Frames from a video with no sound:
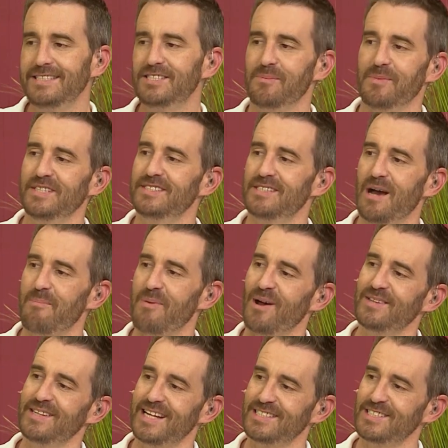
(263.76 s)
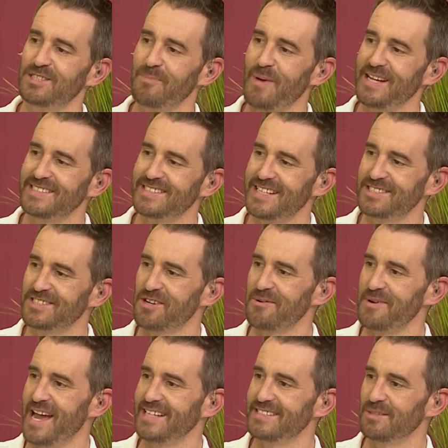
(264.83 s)
intimate about that space that's
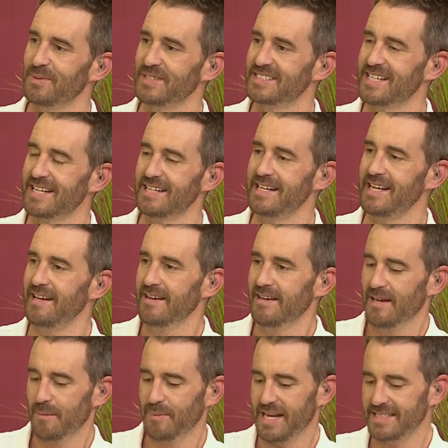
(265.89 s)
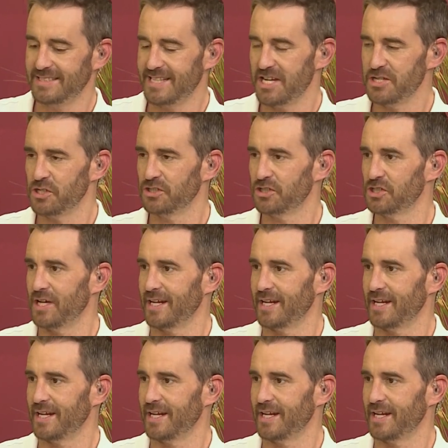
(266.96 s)
created when suddenly PlayStation's